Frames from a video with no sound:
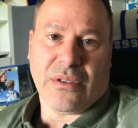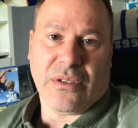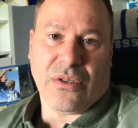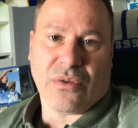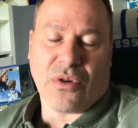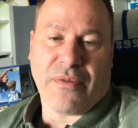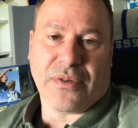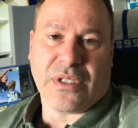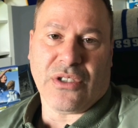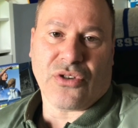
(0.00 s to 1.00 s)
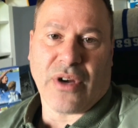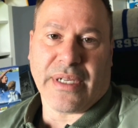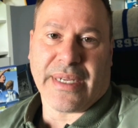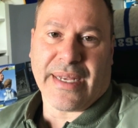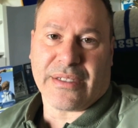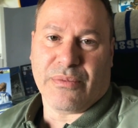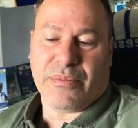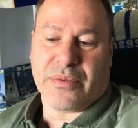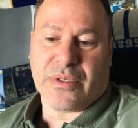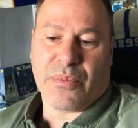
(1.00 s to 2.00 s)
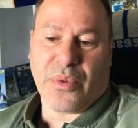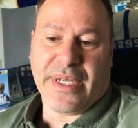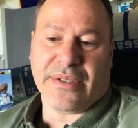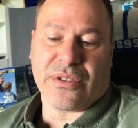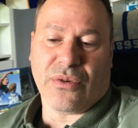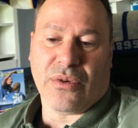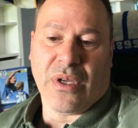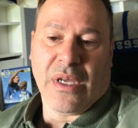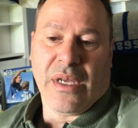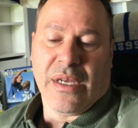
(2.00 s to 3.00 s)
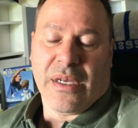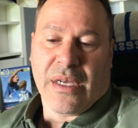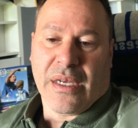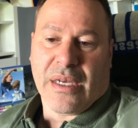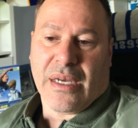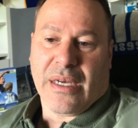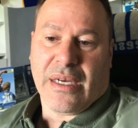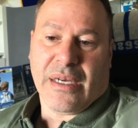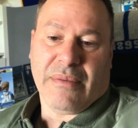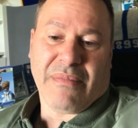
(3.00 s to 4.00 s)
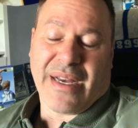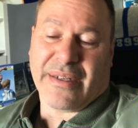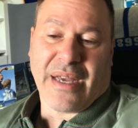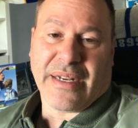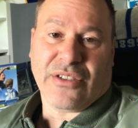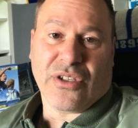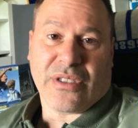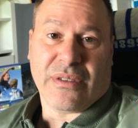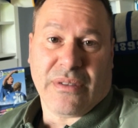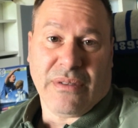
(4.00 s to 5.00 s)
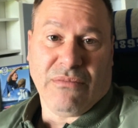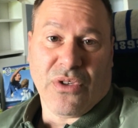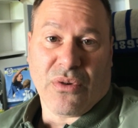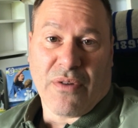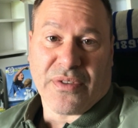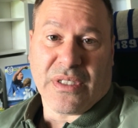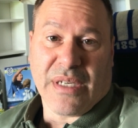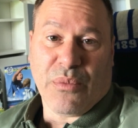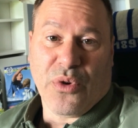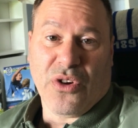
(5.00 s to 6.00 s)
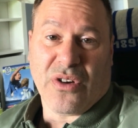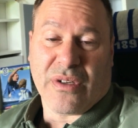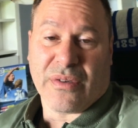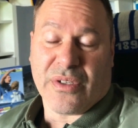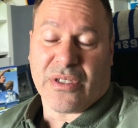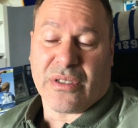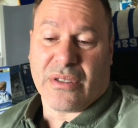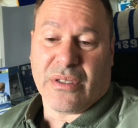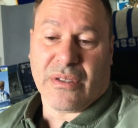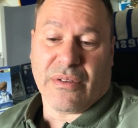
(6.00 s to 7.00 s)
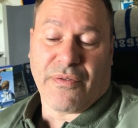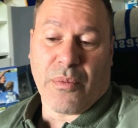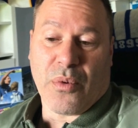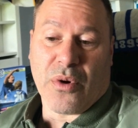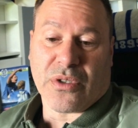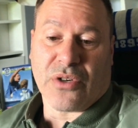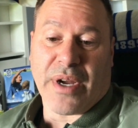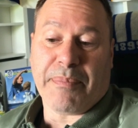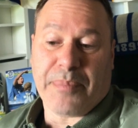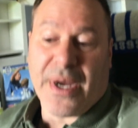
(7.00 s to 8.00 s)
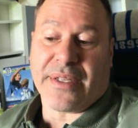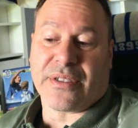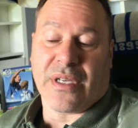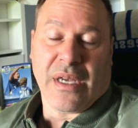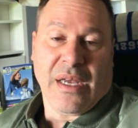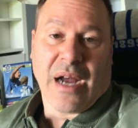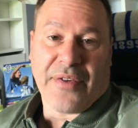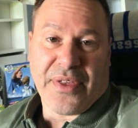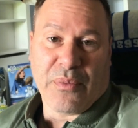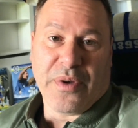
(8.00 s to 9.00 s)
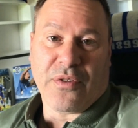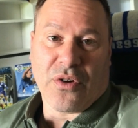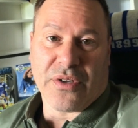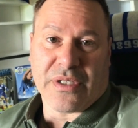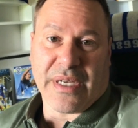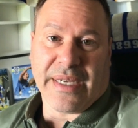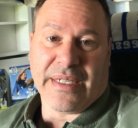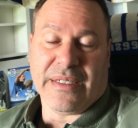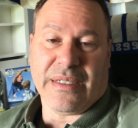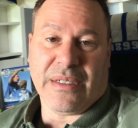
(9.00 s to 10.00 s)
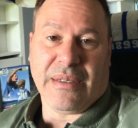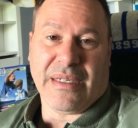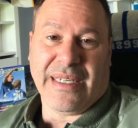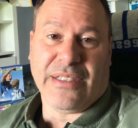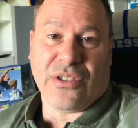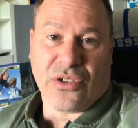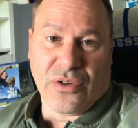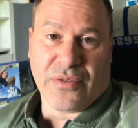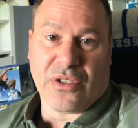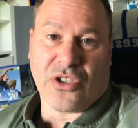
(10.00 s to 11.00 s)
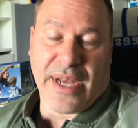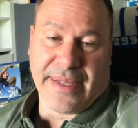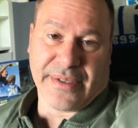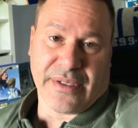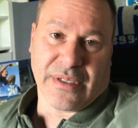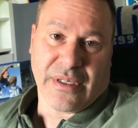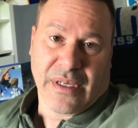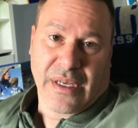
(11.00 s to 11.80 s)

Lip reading: to obviously try and get some wins, or and it just, obviously didn't work. The football wasn't great, but I think we've got to say he deserves a chance,